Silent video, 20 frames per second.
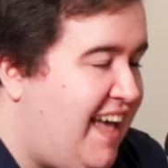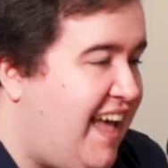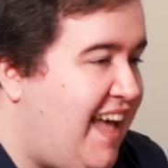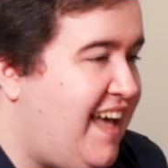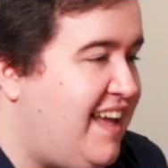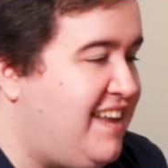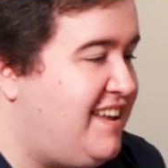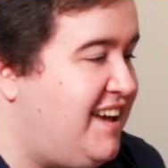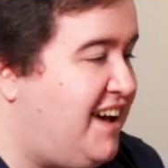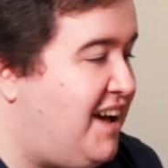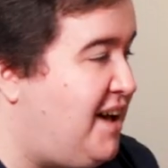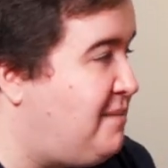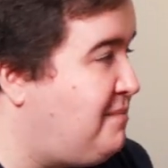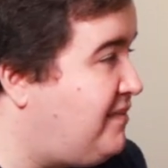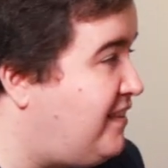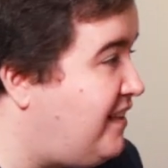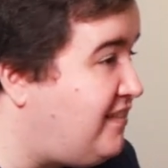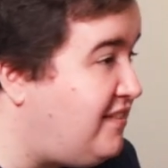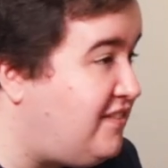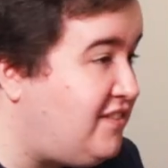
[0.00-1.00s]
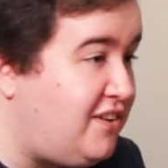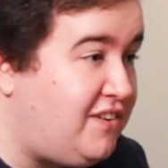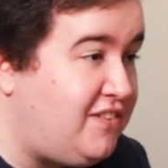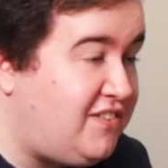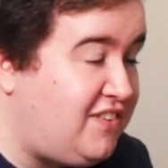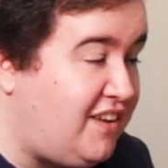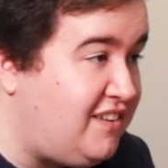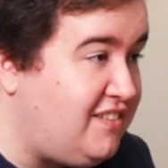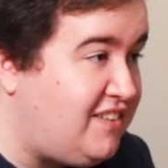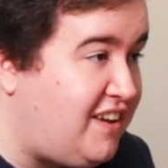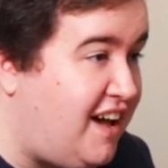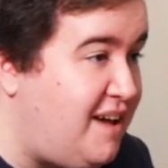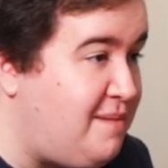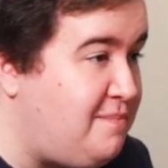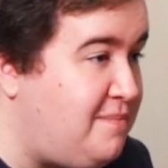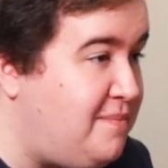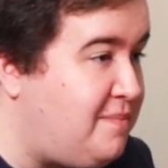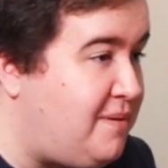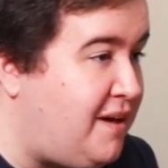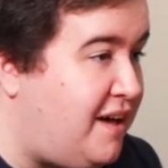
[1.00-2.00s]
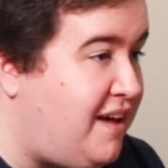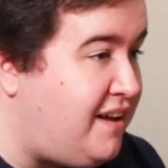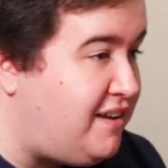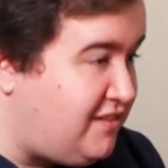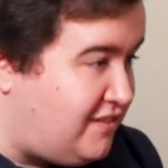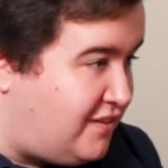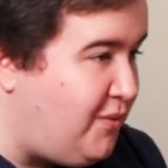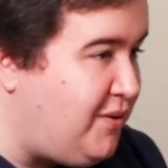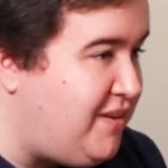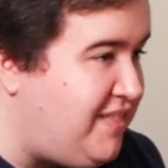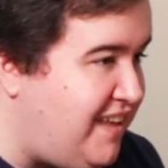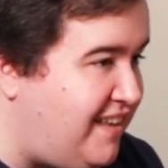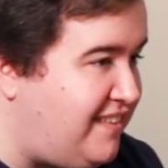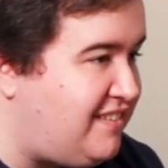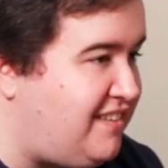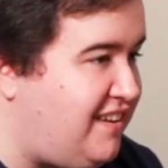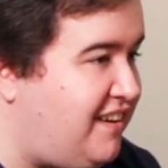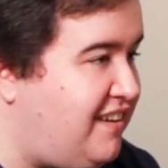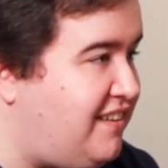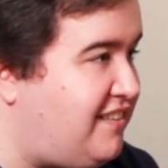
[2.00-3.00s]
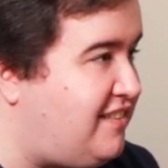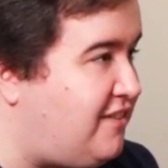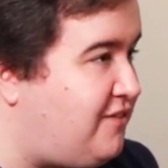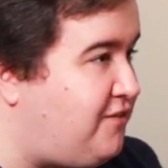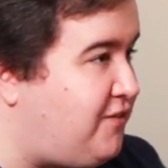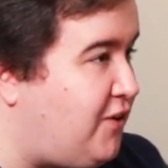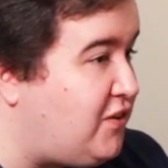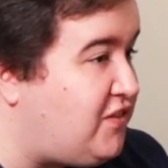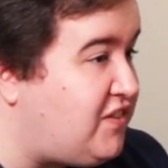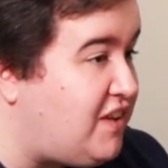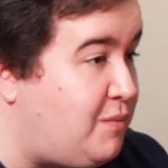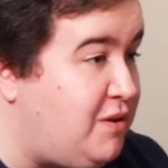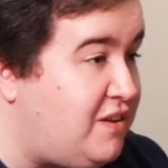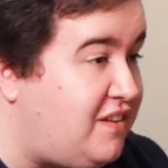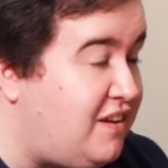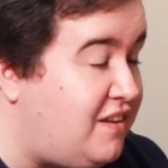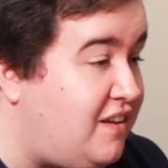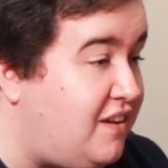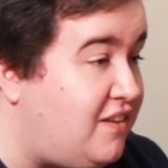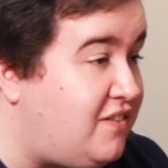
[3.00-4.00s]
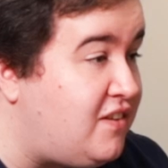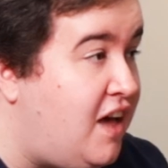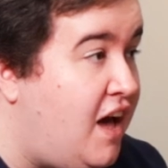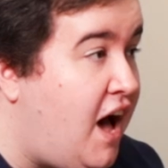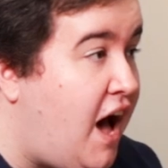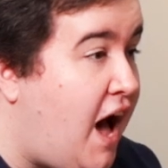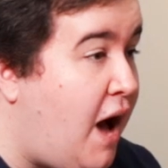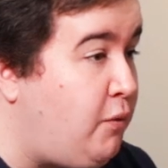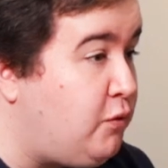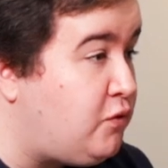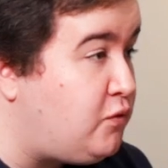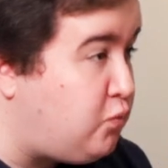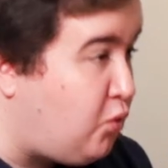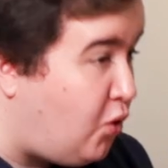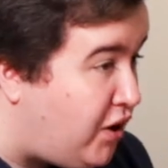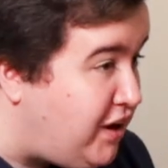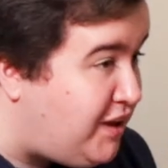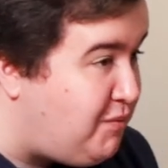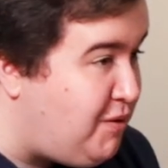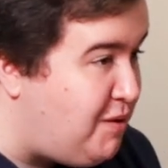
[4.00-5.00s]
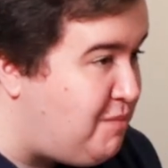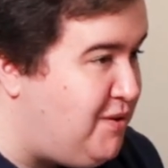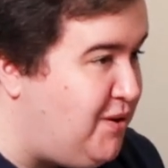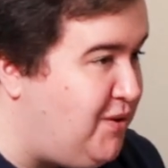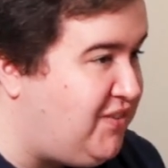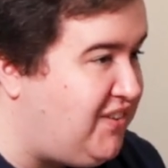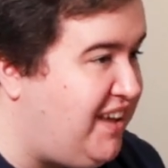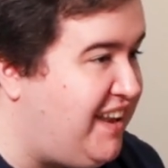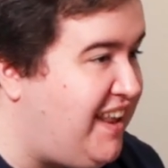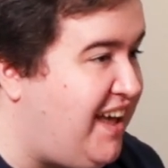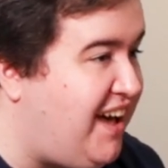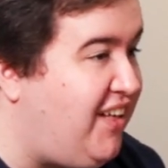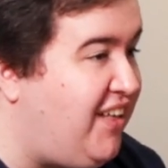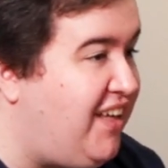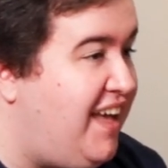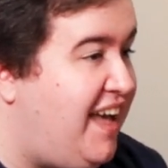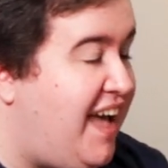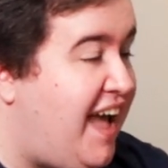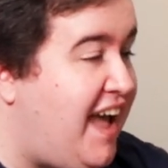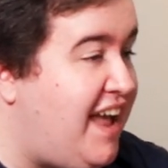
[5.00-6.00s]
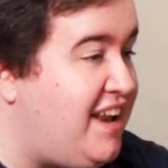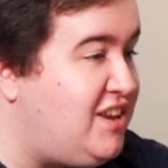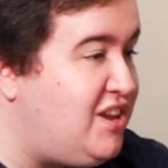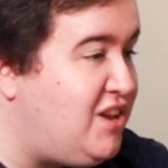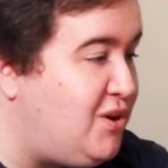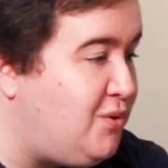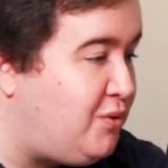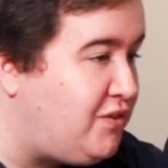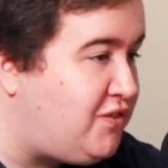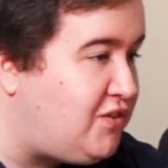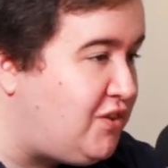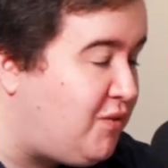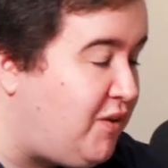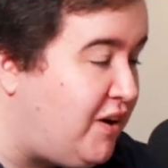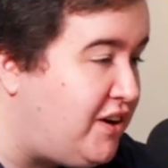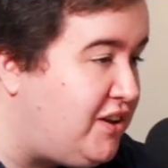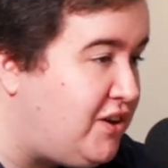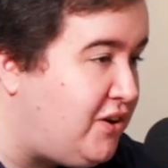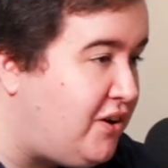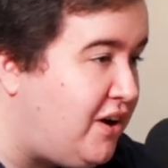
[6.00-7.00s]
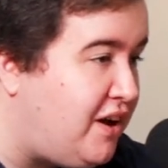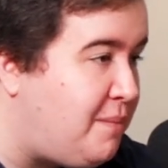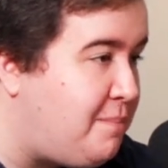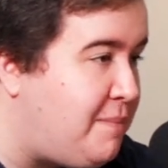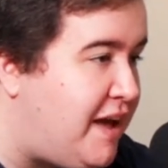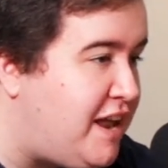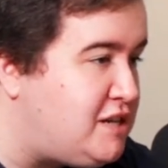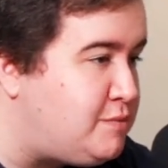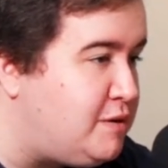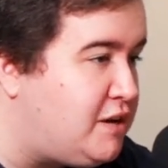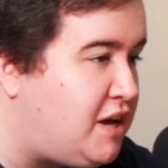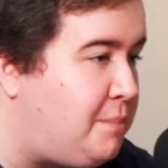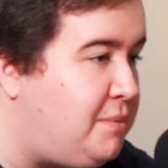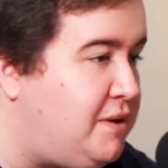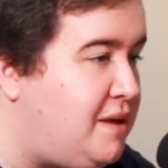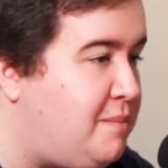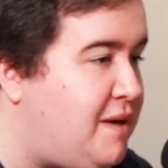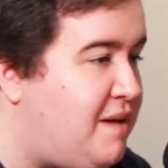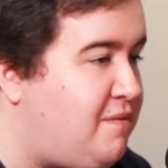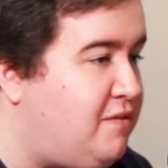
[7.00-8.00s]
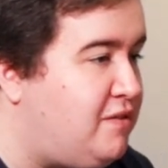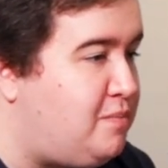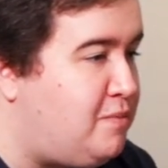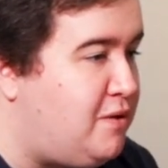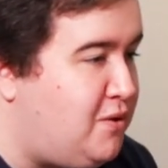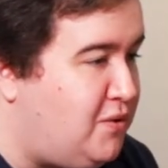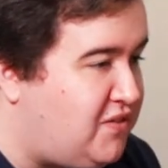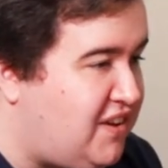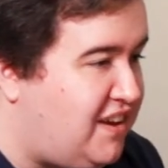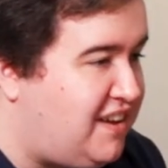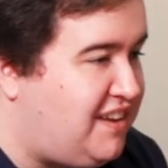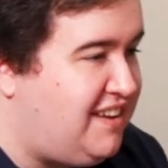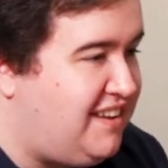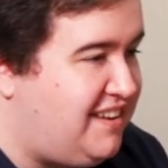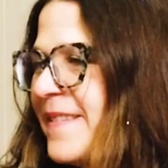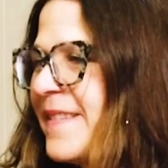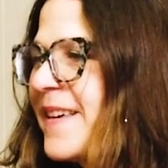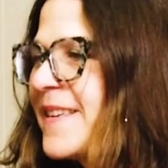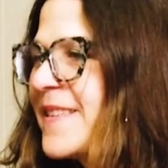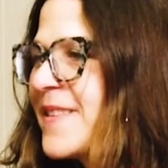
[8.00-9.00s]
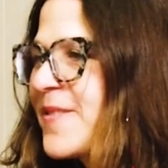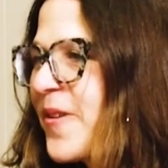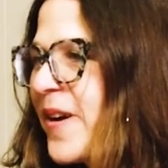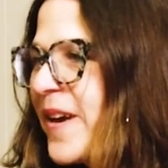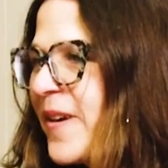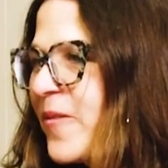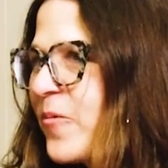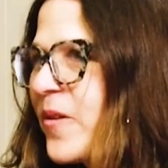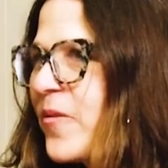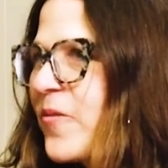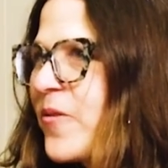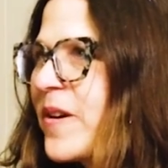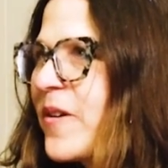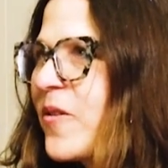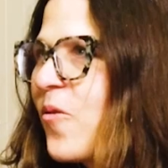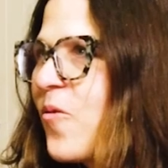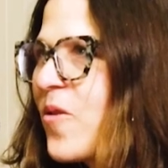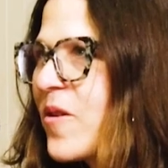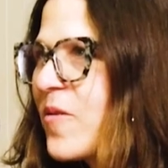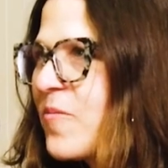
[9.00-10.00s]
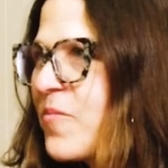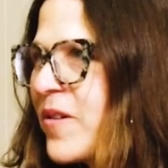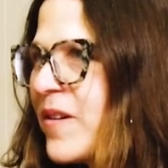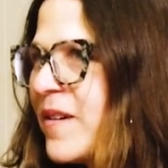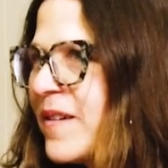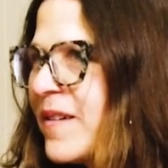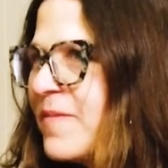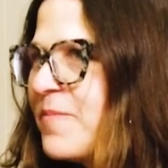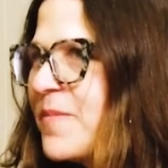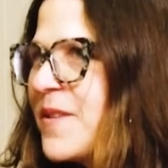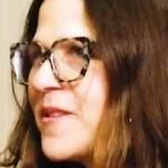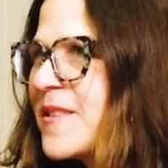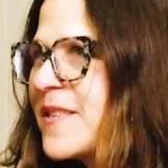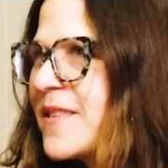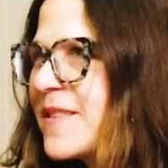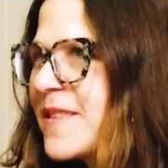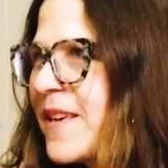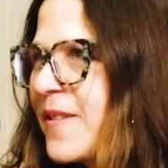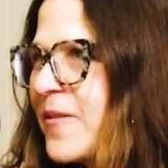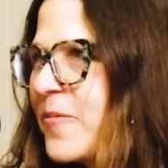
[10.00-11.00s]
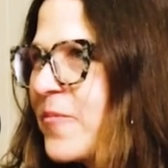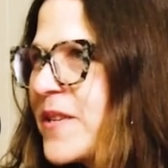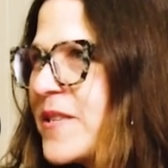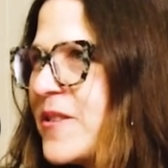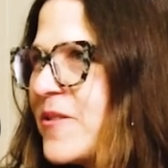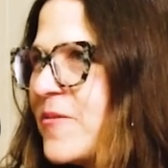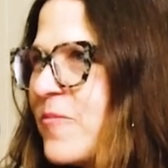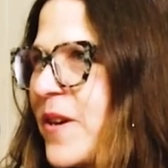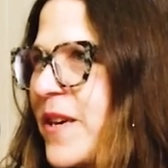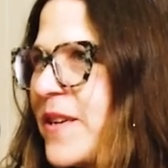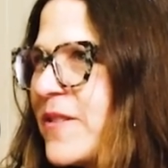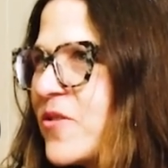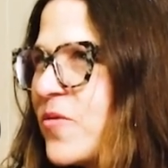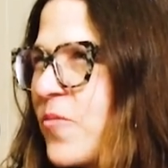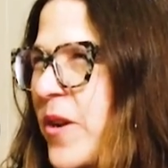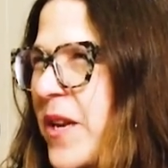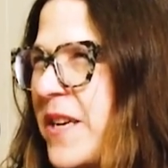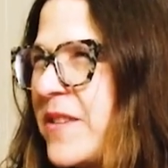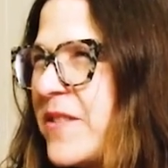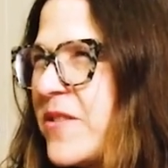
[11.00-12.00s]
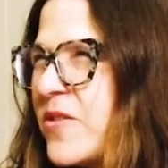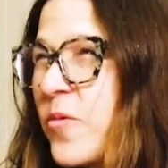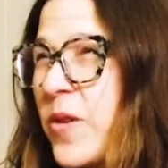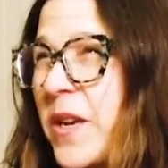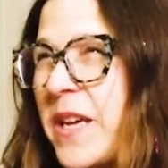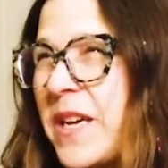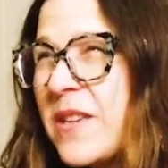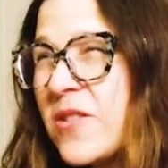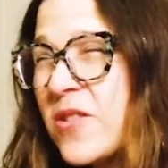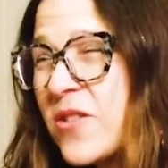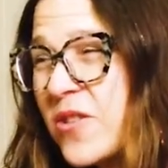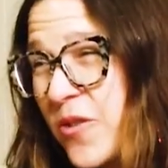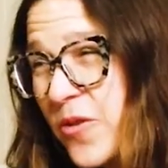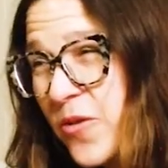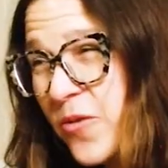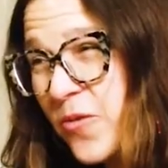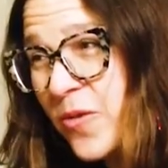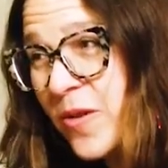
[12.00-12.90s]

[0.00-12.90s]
And this is our second time doing this, because the first time we did this, I was working with MusicNL, and you were still running your management company, Maven's Music. That's right. We were in Corner Brook, Music Celebration Week 2022.